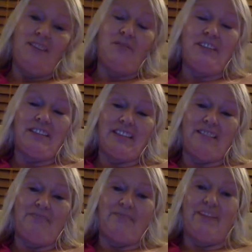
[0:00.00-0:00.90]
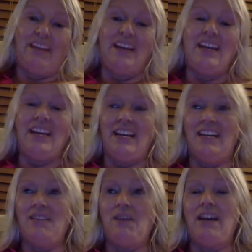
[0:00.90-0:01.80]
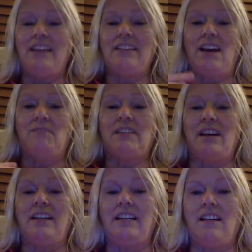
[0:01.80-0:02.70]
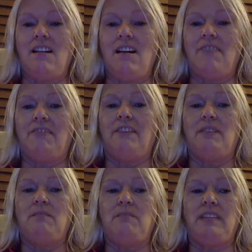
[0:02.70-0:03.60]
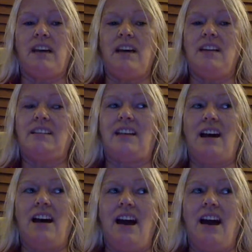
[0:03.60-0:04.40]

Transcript: We'll see. Anyways, I'm signing off because I